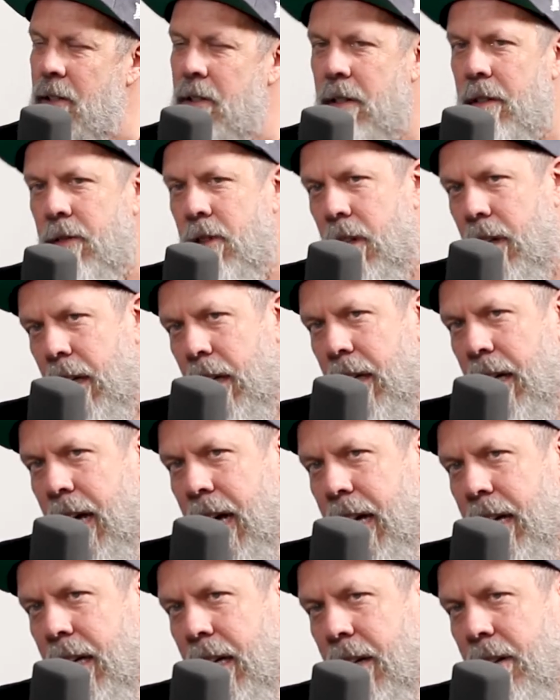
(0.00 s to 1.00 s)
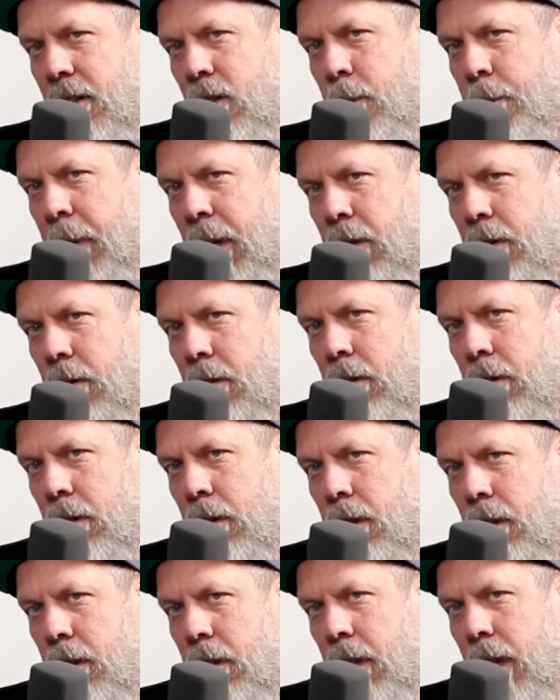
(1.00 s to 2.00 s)
So if you need an idea that's potent,
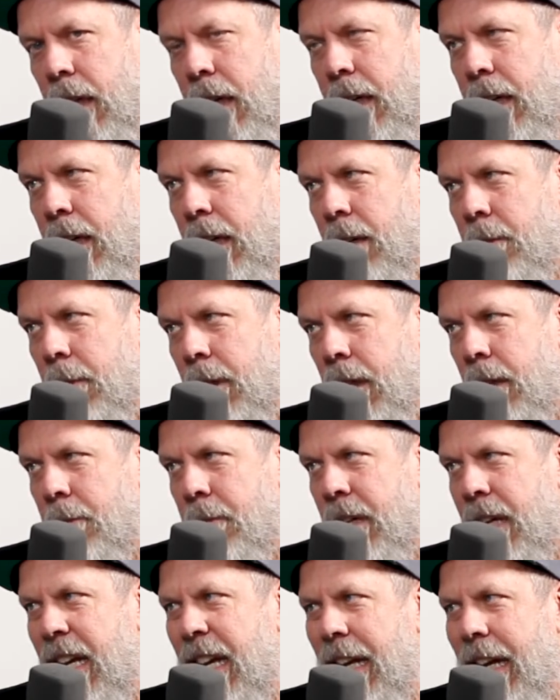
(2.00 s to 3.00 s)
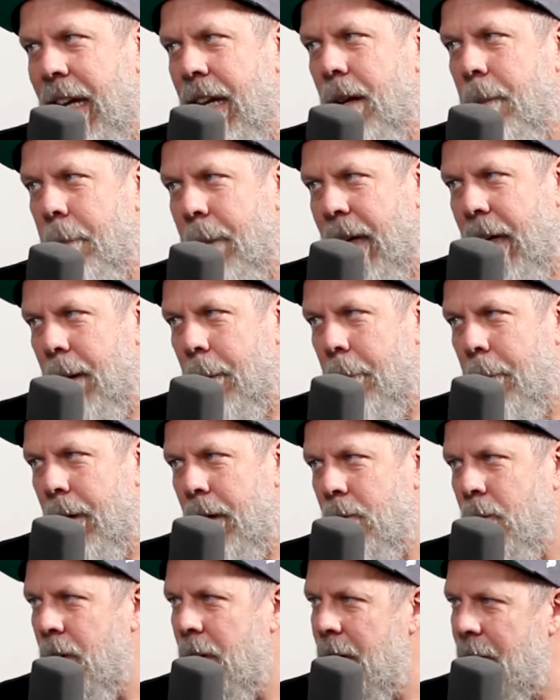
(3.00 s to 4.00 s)
hit him up, DM him,
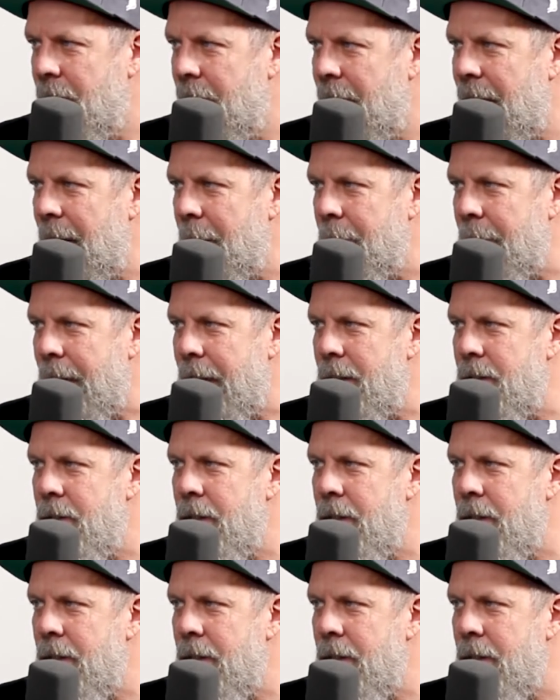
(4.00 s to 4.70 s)
whatever that means.